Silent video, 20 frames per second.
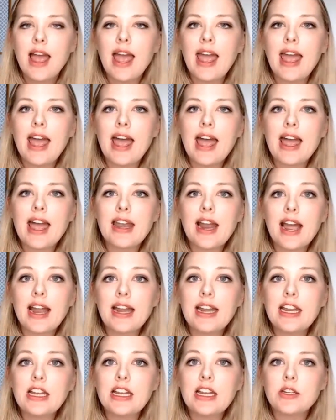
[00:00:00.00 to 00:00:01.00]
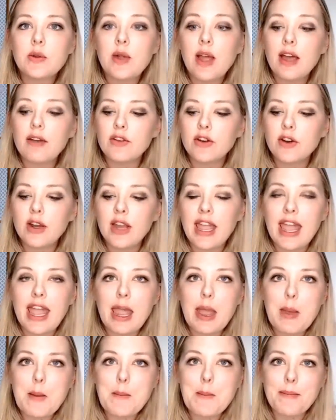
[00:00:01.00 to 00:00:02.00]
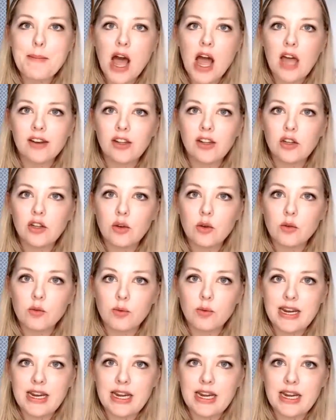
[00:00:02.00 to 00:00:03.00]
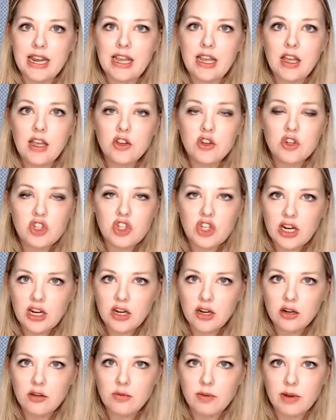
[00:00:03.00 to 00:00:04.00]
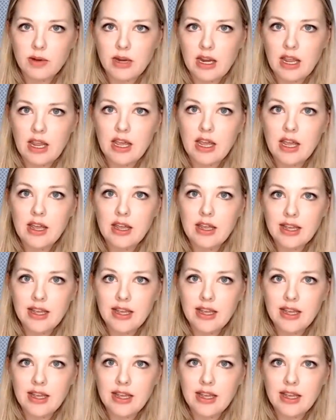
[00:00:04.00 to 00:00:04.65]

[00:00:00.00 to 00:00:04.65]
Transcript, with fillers: And I need to cover a modeled reading, shared reading,